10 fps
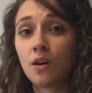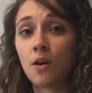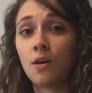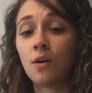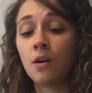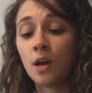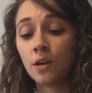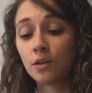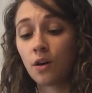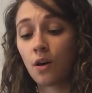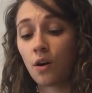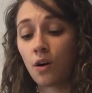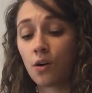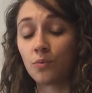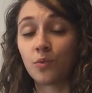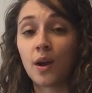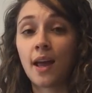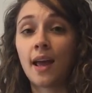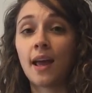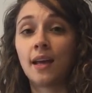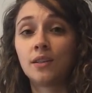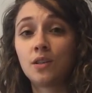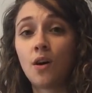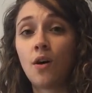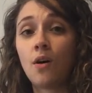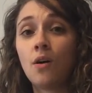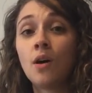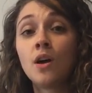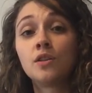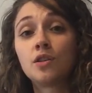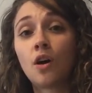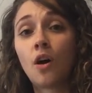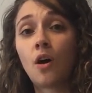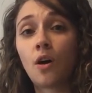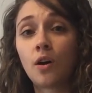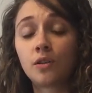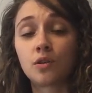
do, do, re, do, do,